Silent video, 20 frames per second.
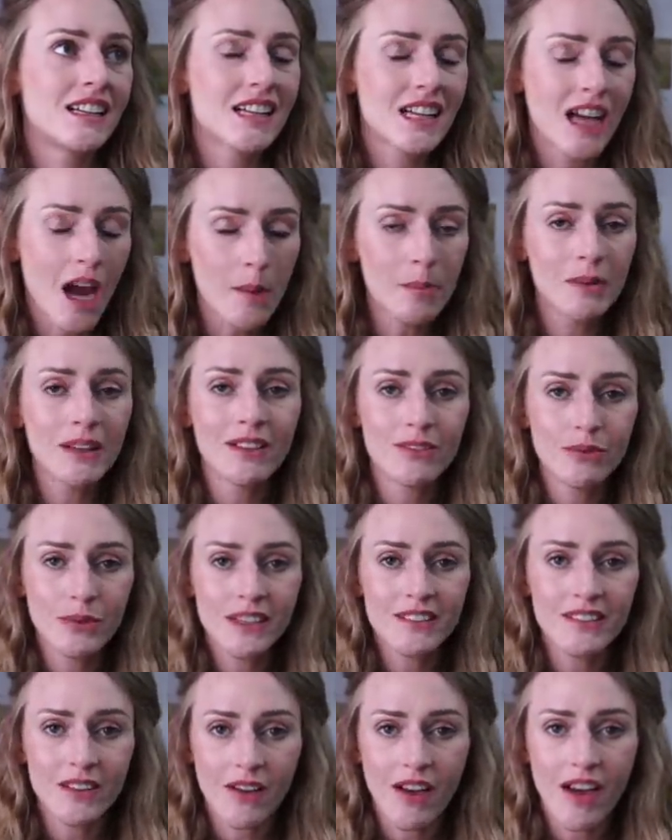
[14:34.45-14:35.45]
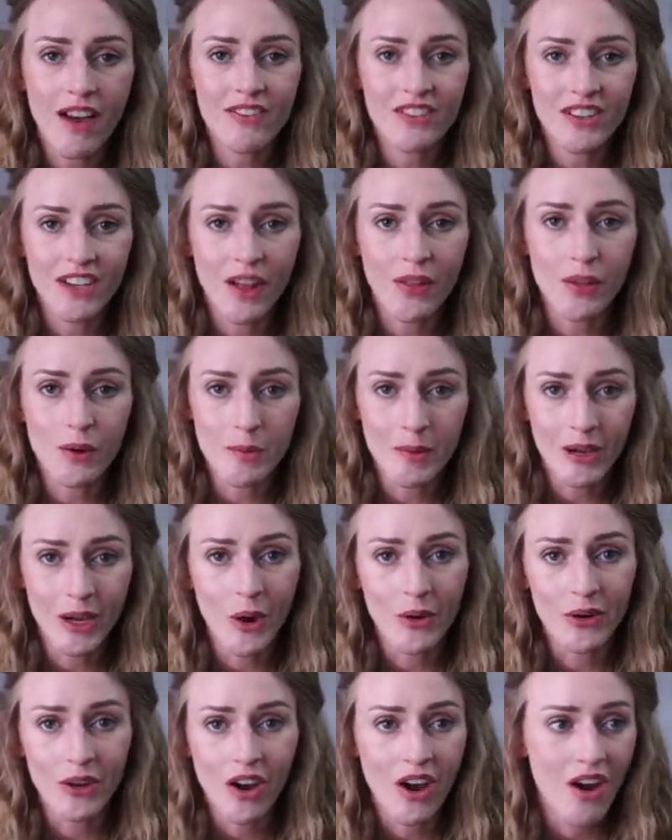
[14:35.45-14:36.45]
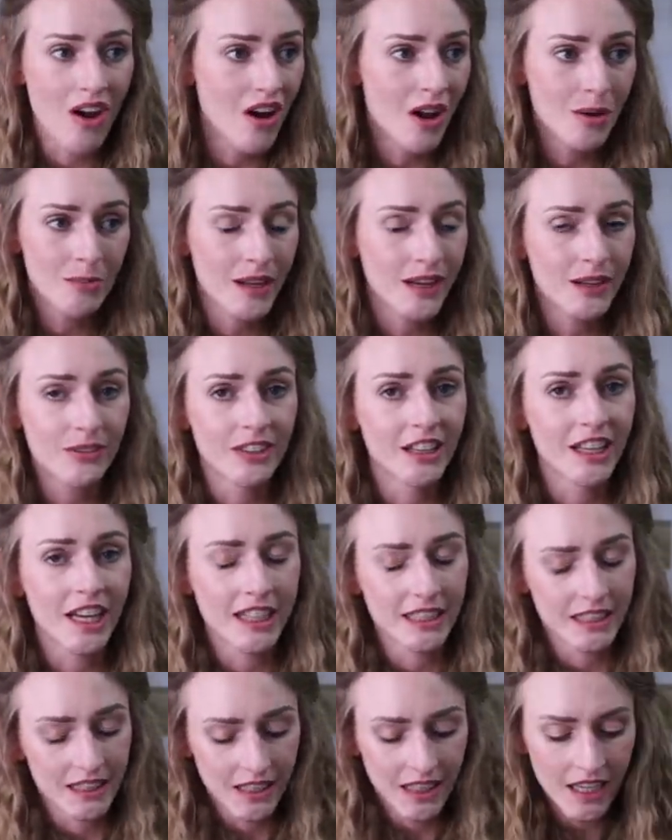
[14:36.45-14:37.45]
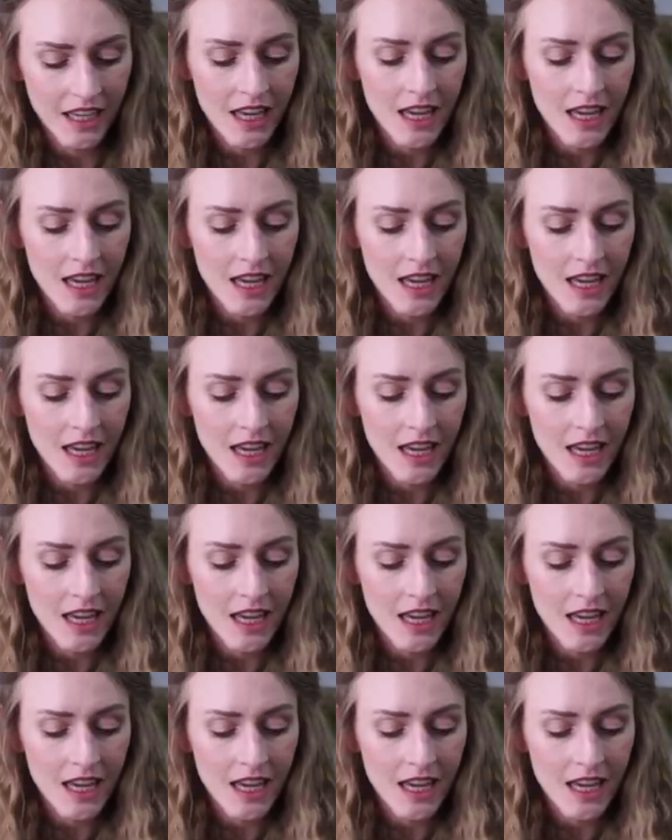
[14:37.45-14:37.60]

In a couple of weeks, I'll have another begonia haul. I'm not even lying.